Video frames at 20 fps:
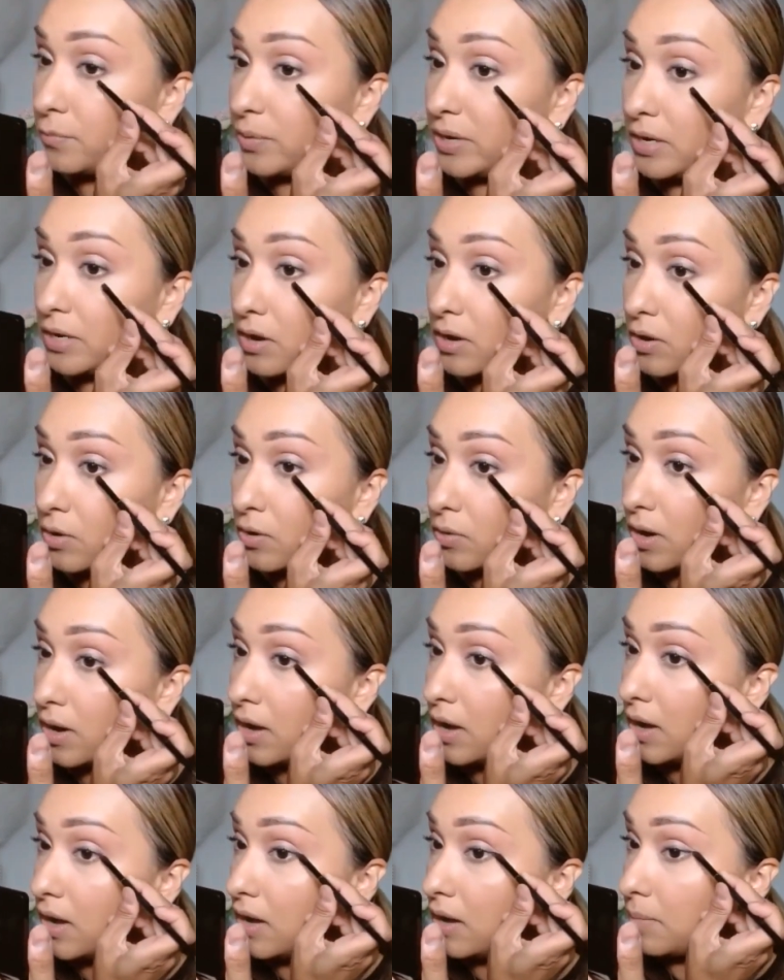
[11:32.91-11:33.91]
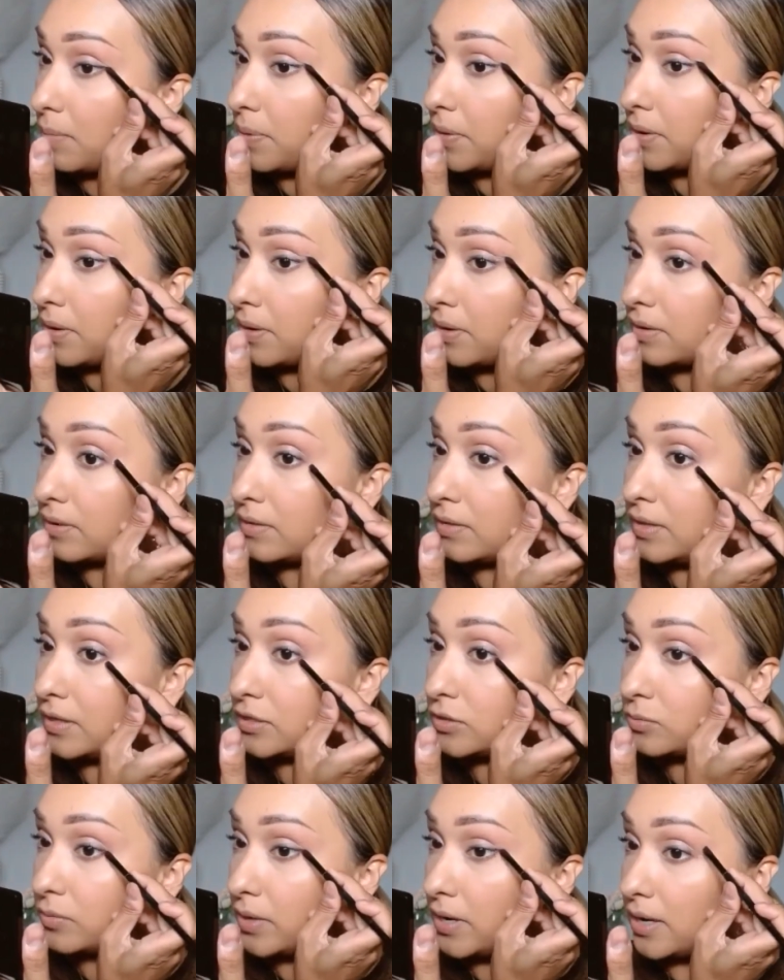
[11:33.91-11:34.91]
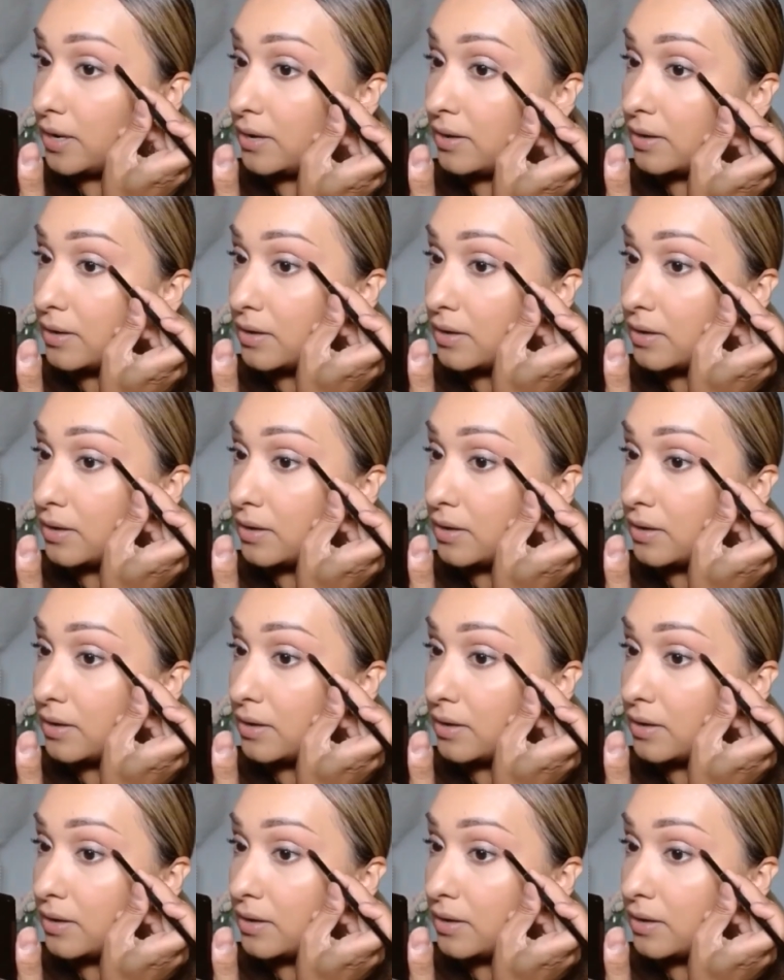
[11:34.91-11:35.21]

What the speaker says: we go up this way.